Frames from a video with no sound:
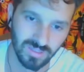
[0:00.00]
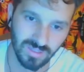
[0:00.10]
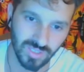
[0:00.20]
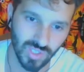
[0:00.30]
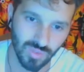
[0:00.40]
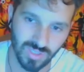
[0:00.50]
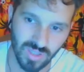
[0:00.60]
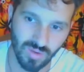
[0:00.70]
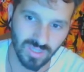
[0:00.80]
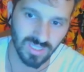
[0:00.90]
she was
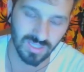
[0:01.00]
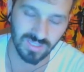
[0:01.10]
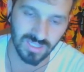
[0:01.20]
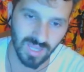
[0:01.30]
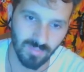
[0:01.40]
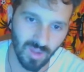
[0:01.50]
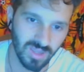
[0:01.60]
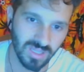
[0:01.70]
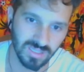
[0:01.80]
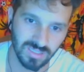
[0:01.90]
noticing the same
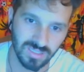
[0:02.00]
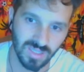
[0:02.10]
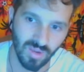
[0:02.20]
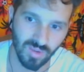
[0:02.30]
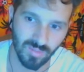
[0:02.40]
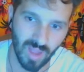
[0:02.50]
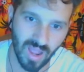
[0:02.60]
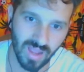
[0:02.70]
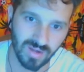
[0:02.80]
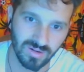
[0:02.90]
monkeys going
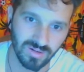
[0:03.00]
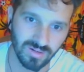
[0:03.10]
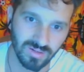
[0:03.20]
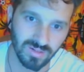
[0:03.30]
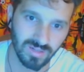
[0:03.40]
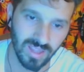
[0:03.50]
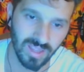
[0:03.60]
by her,